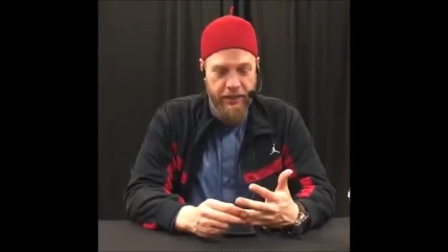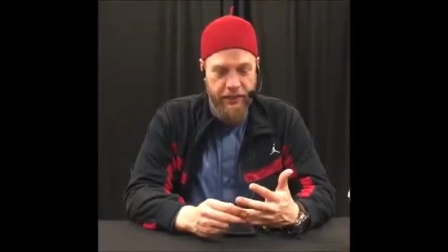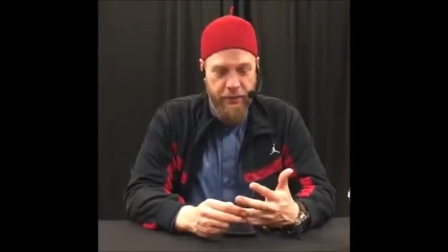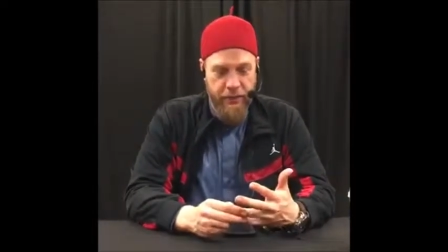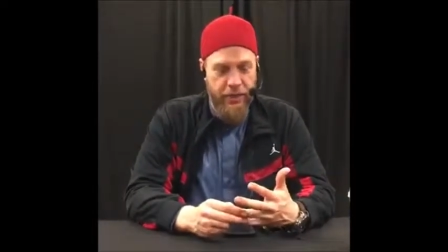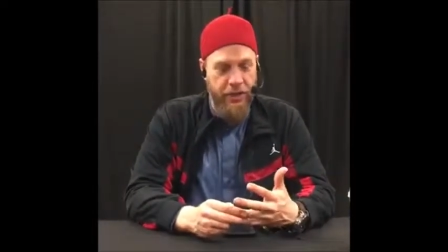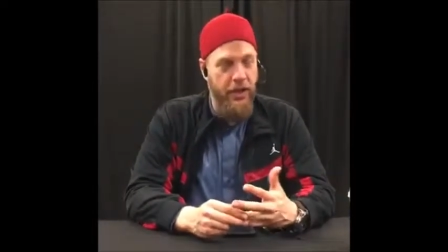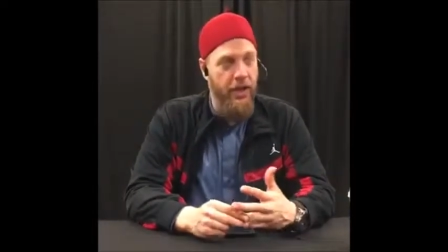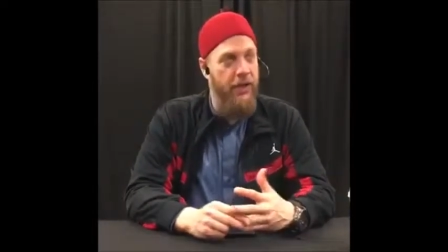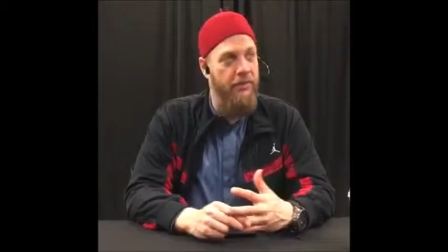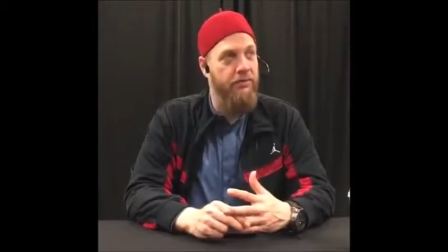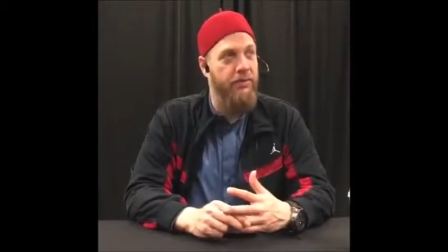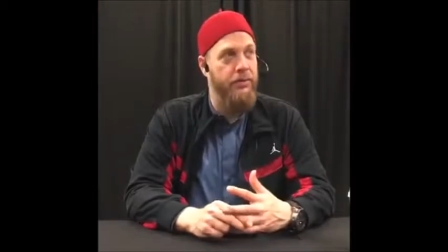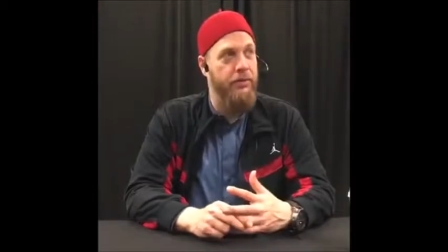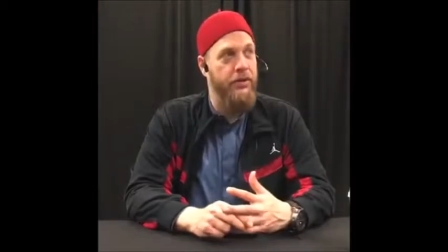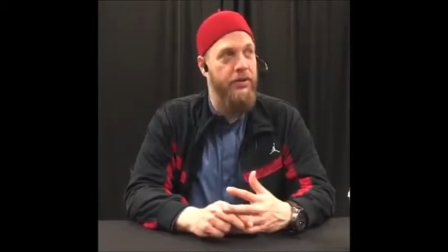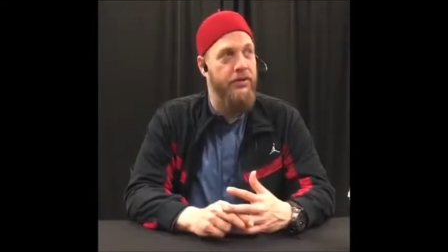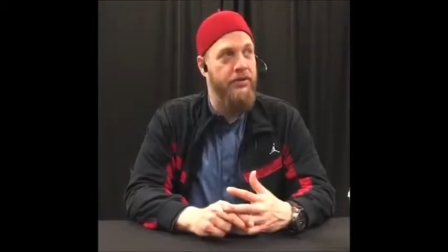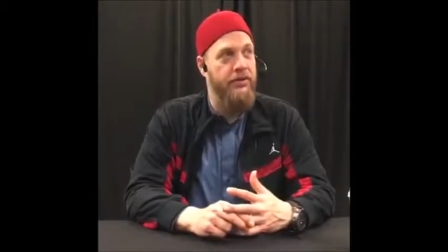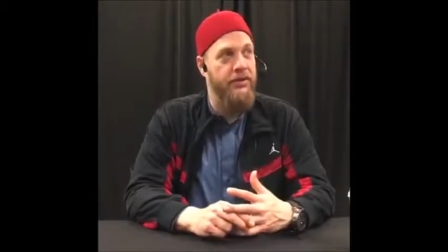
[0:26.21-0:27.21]
As one convert
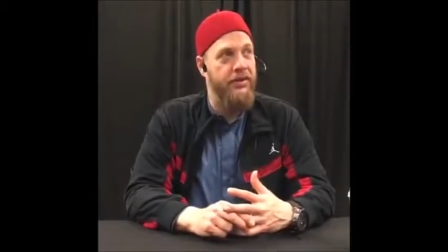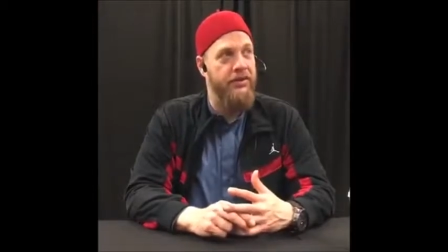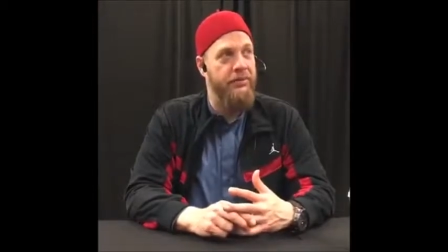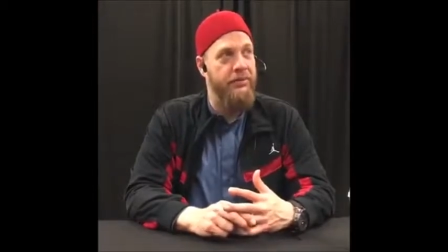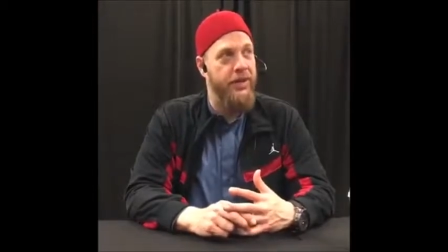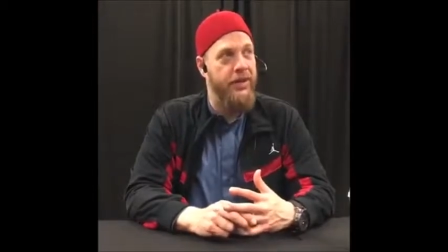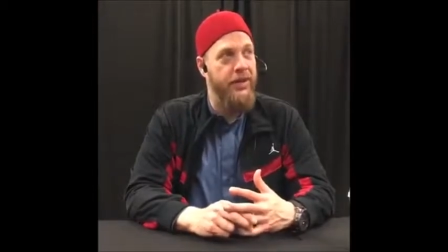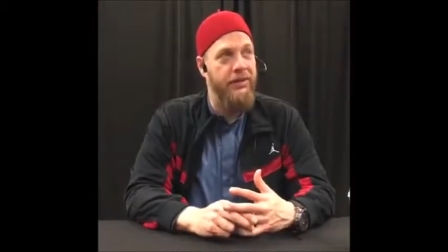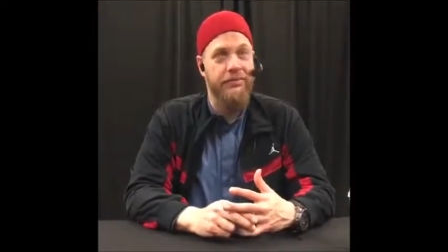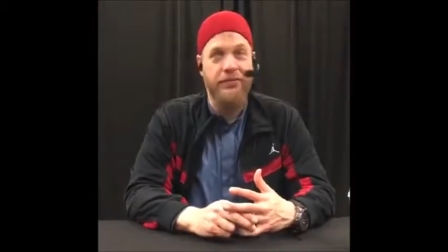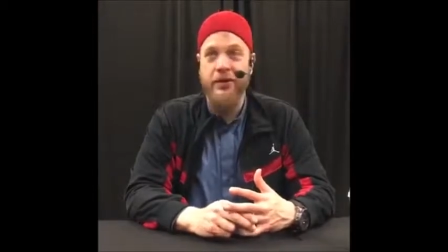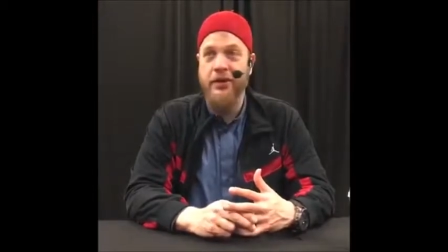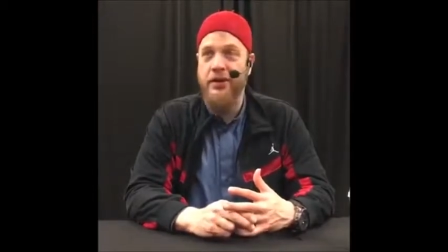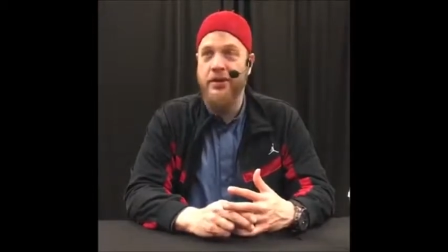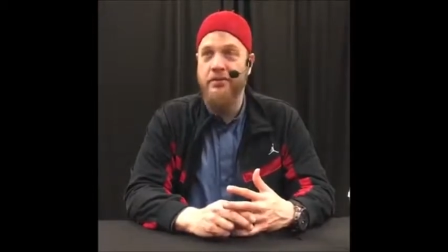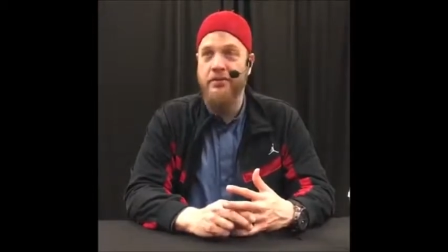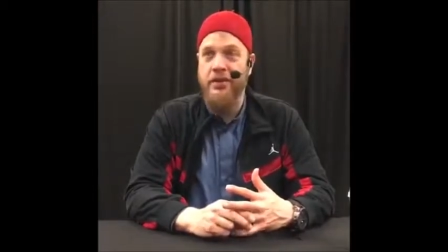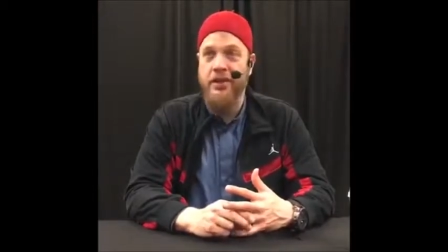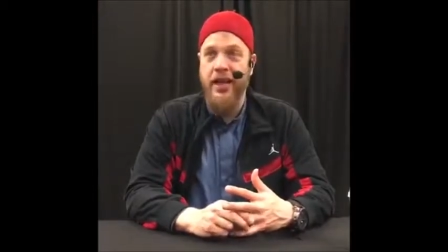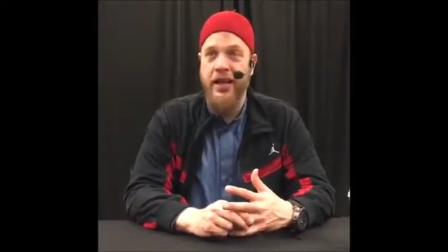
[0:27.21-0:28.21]
brother said to me, I never heard
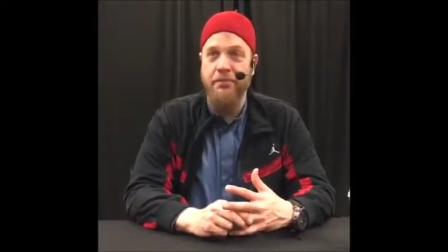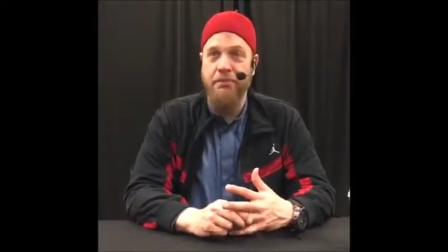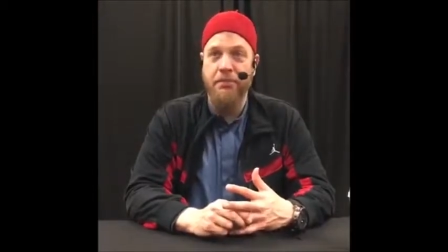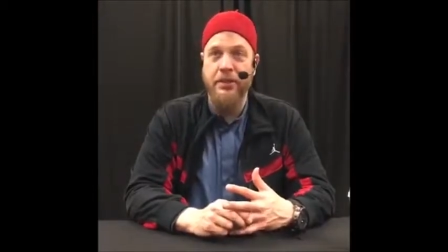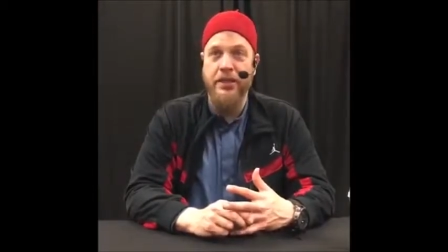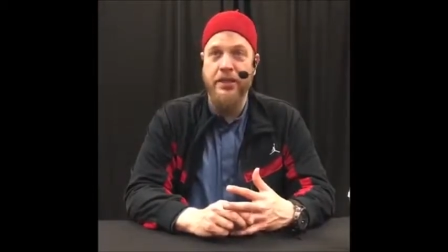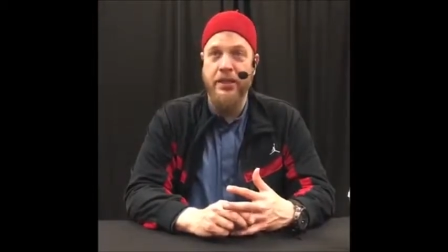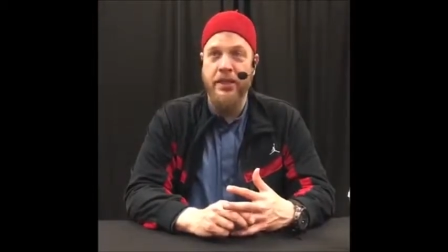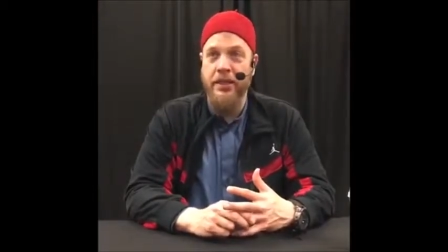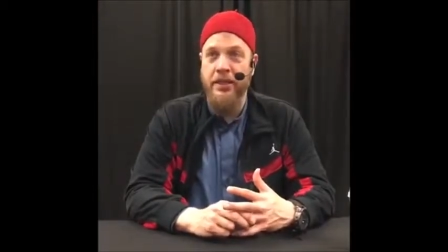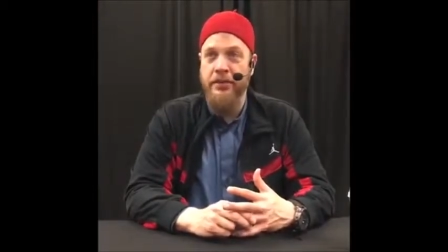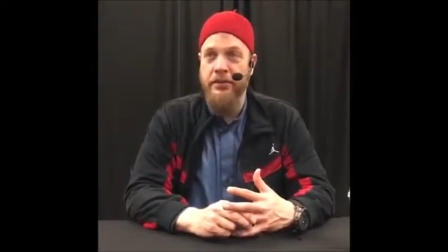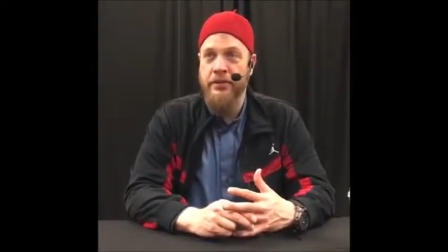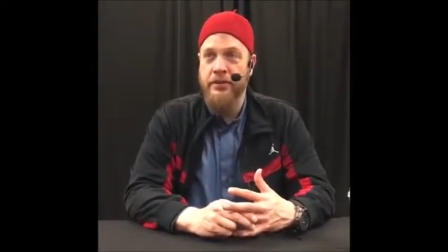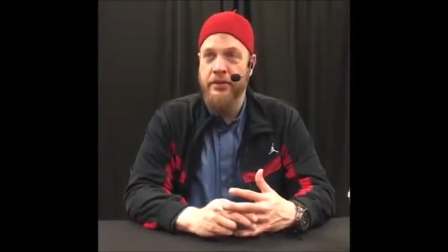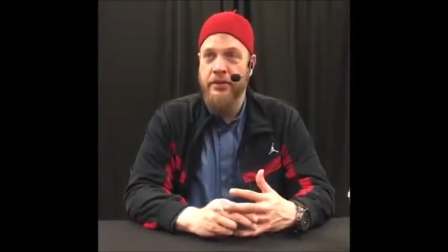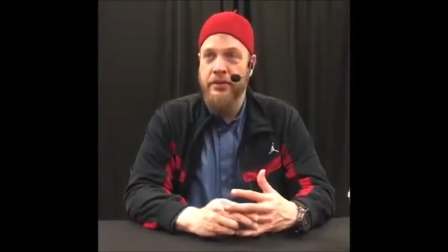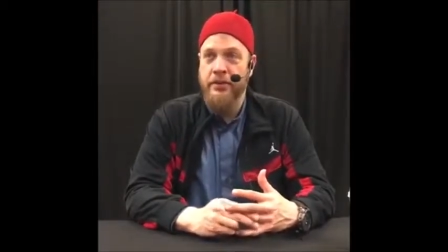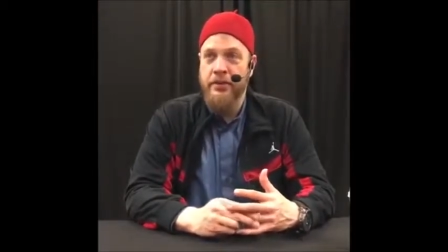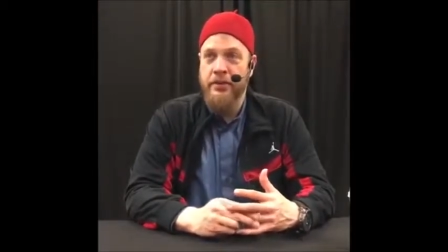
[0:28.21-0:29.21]
of a light beat down.